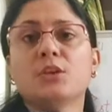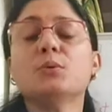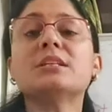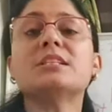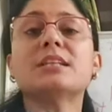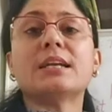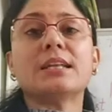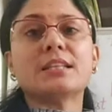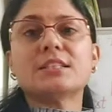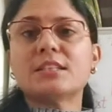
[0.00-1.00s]
You are
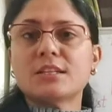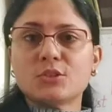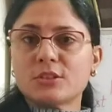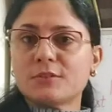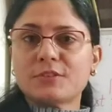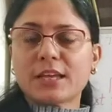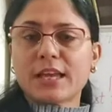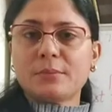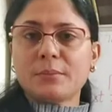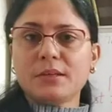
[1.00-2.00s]
studying in St. Joseph's
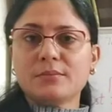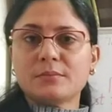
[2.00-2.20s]
Academy.